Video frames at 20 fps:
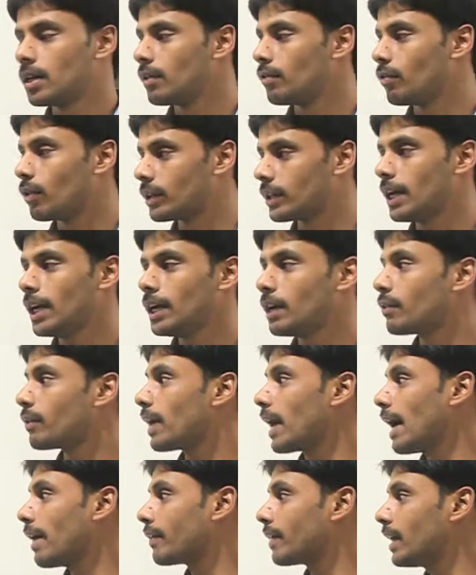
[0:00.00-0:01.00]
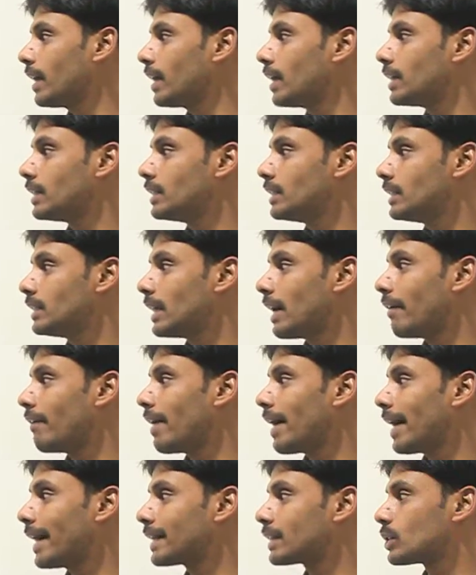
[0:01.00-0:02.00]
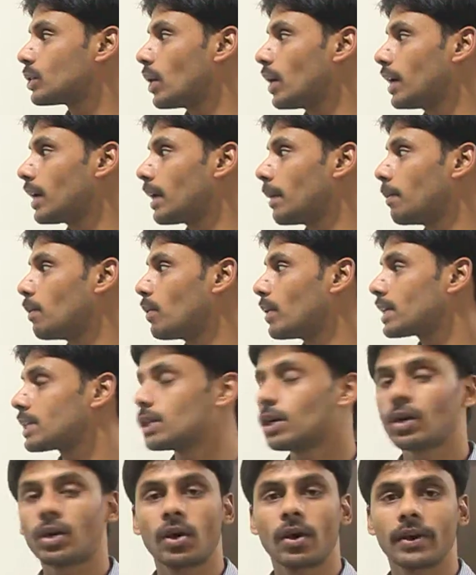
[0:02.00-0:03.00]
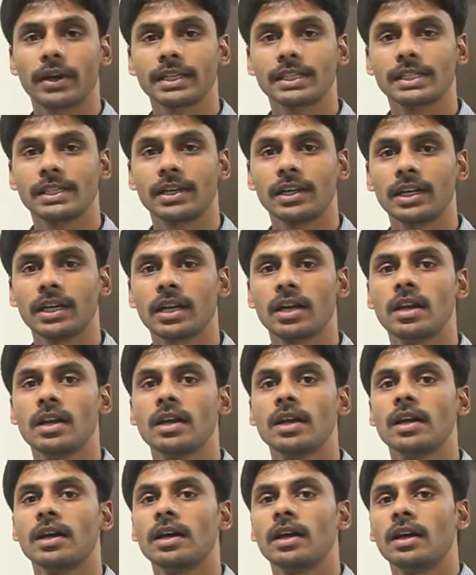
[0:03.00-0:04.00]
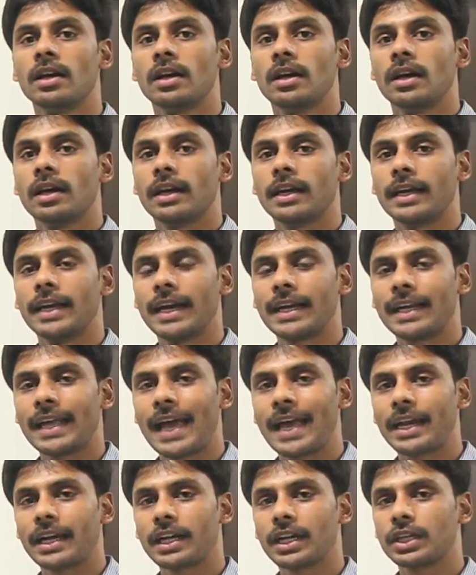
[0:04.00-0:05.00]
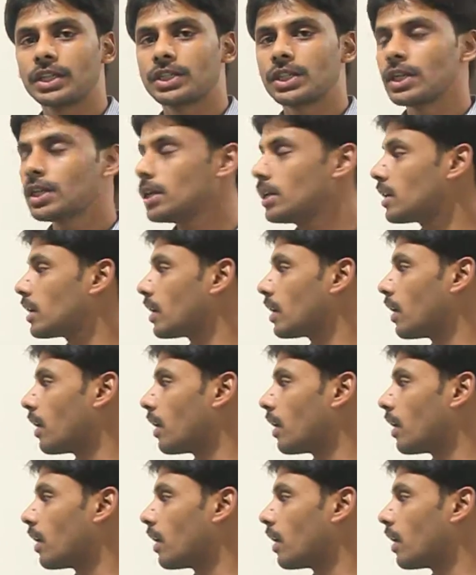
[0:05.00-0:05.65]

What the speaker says: For that, we have the javax.ws.rs.get annotation